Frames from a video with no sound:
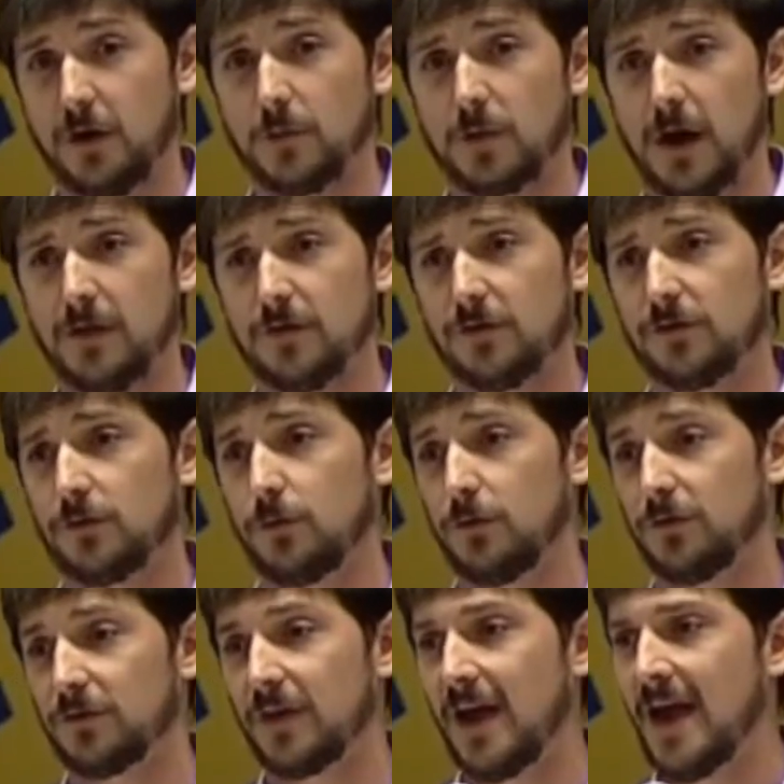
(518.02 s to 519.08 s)
as our private
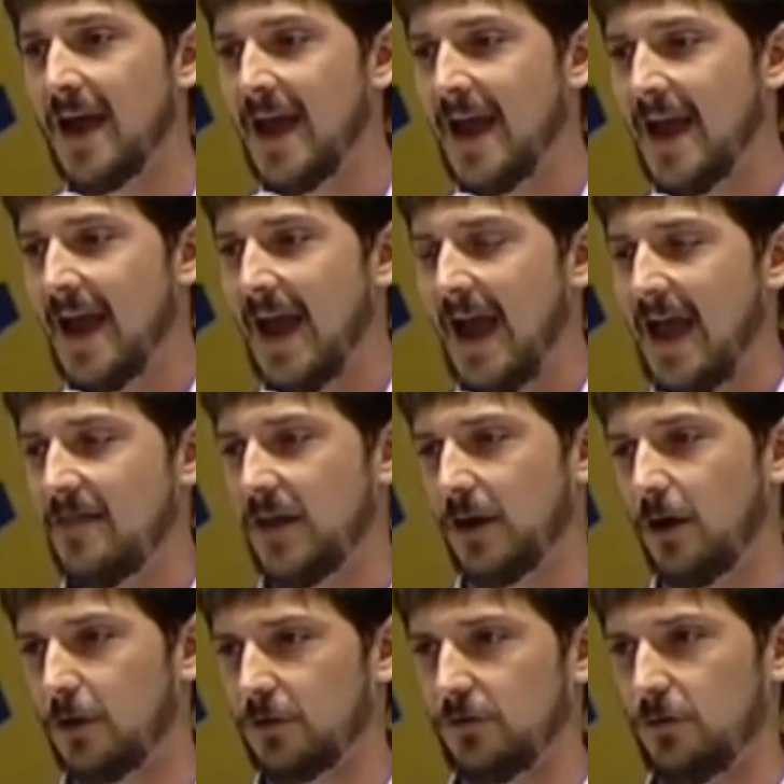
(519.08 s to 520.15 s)
schools, and then
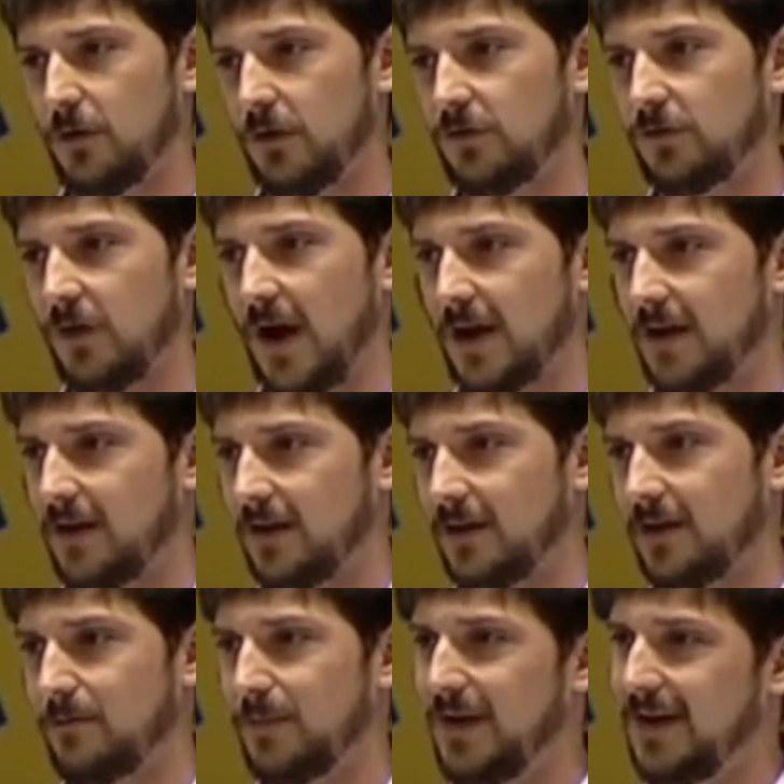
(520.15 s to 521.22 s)
our students try to
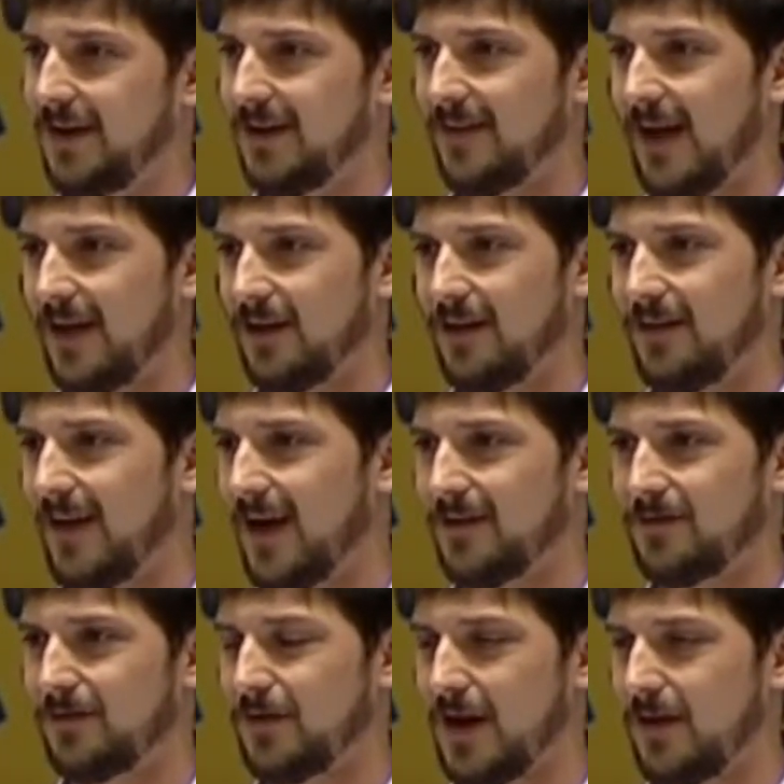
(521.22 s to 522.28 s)
compete in
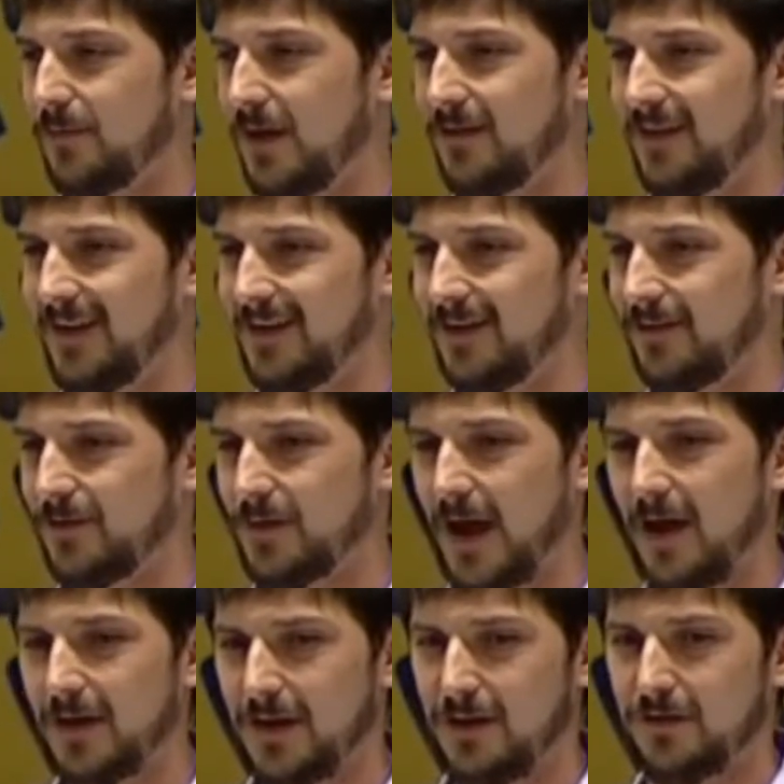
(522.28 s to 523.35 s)
that frame. And the
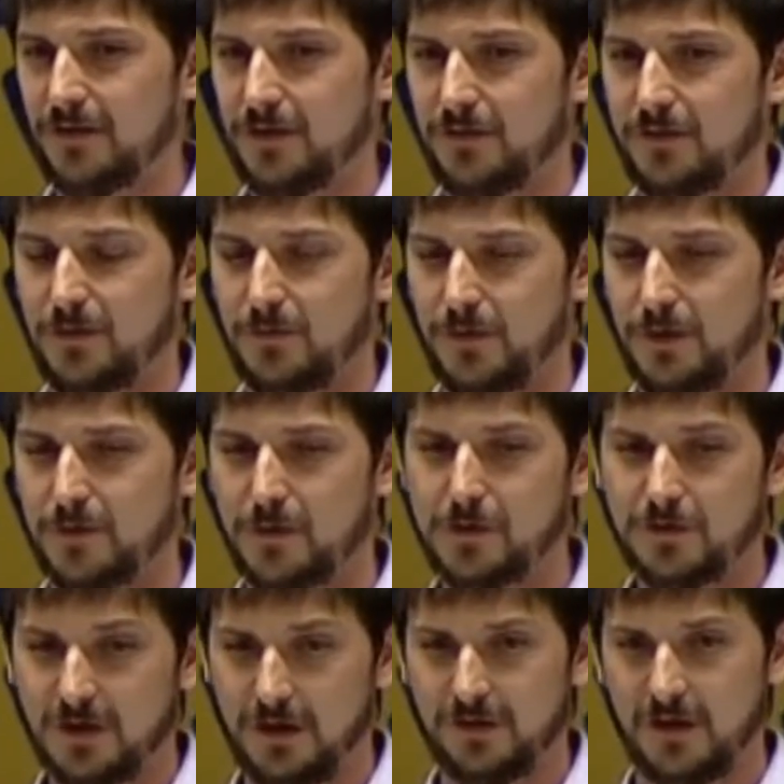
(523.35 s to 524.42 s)
reality is the
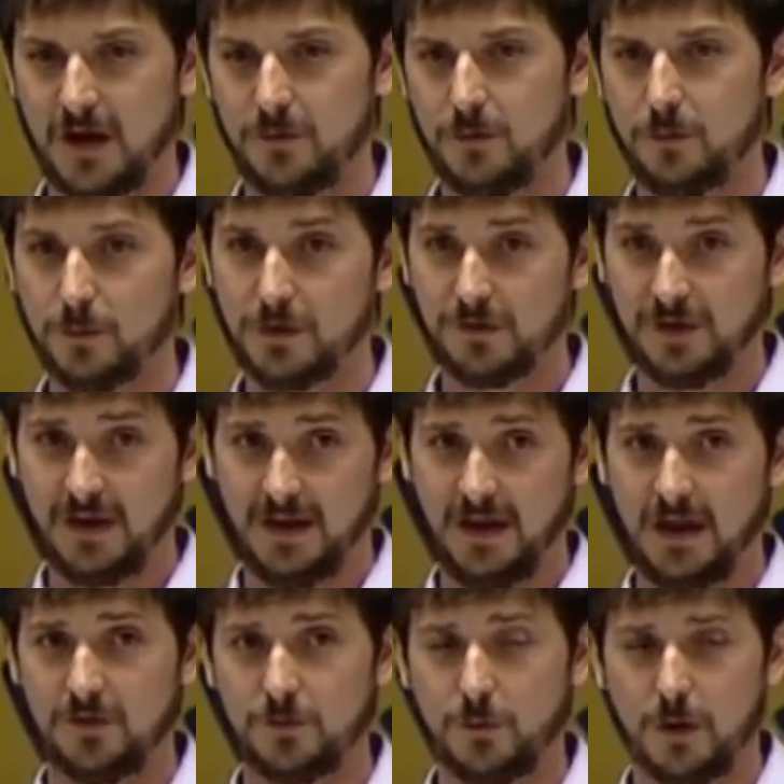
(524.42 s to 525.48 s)
universities say, well, we're just getting
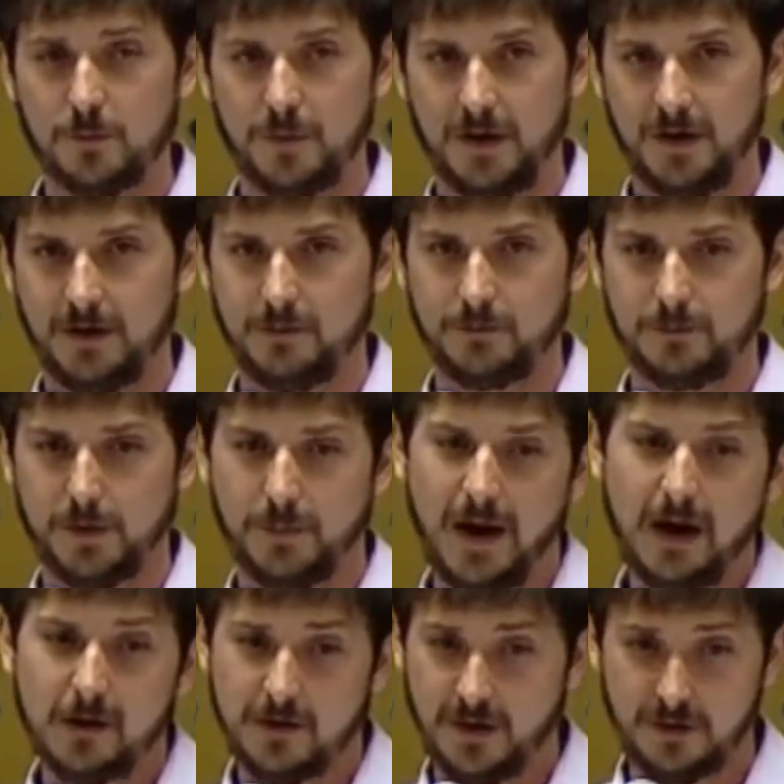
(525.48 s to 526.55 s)
kids who aren't being
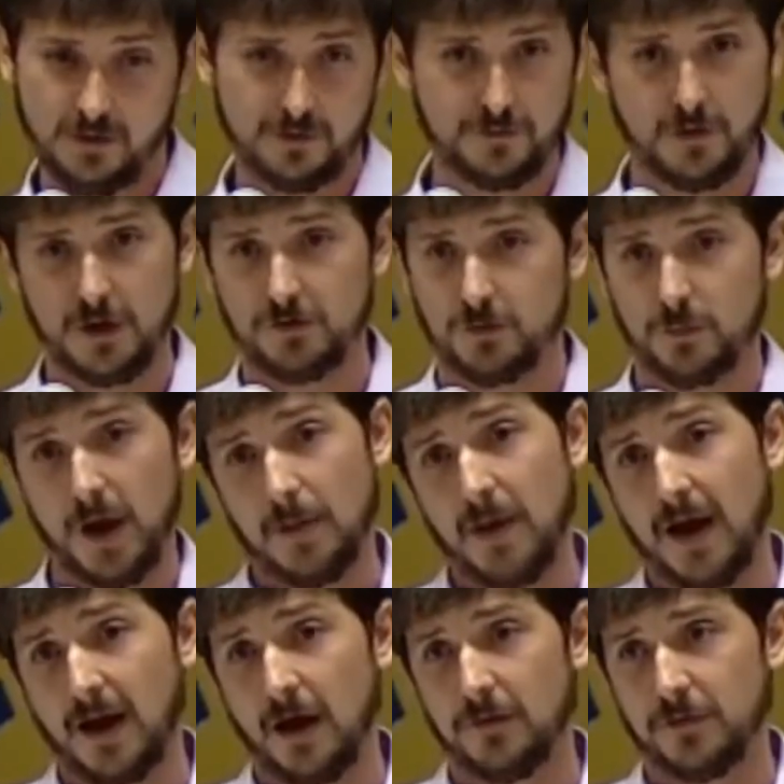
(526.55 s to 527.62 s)
prepared, and they just flush them right
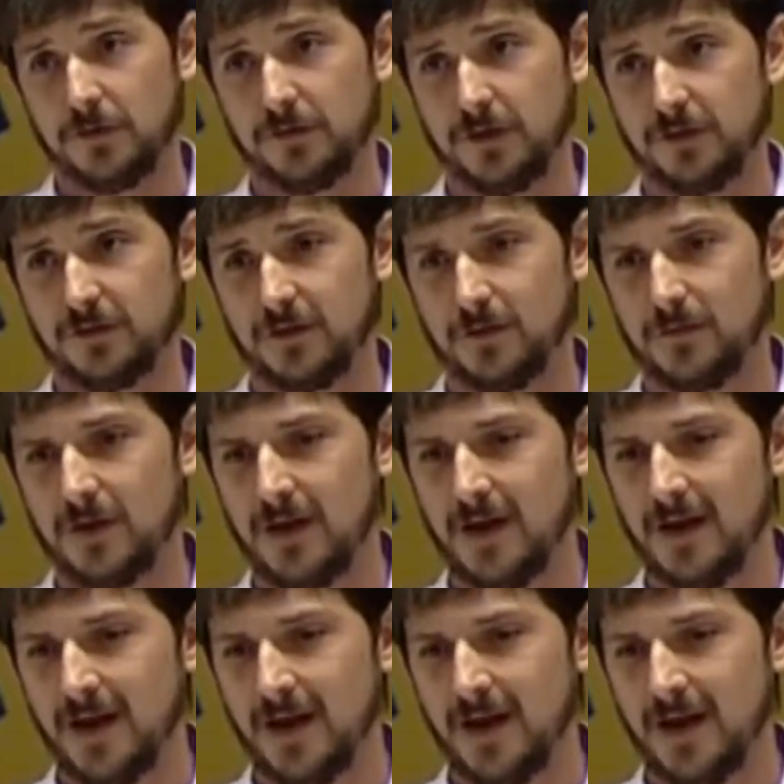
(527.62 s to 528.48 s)
back out the system.